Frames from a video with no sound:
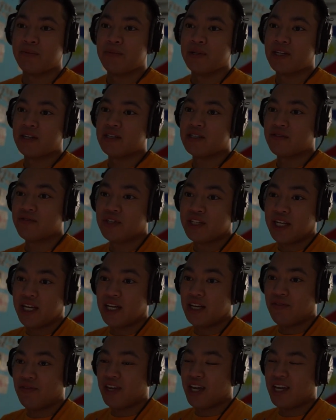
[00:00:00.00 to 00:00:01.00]
because if you
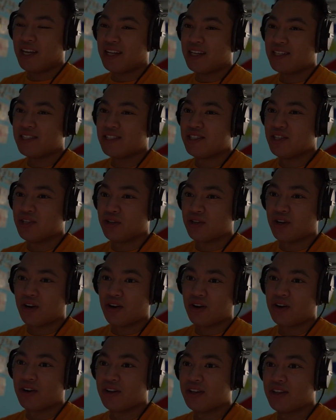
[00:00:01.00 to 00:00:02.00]
can't even get into your
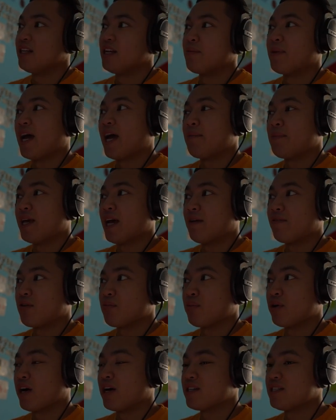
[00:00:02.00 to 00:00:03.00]
cart, then you might be having
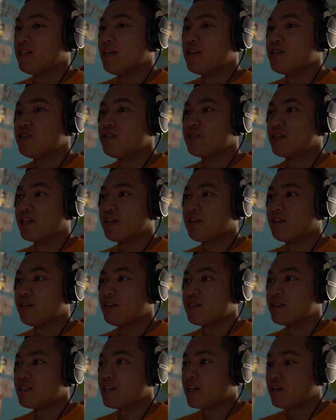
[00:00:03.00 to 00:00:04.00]
proxy issues that you need
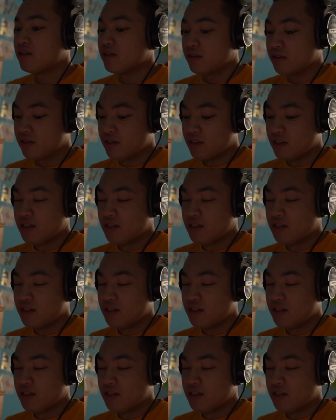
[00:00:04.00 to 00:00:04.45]
to settle.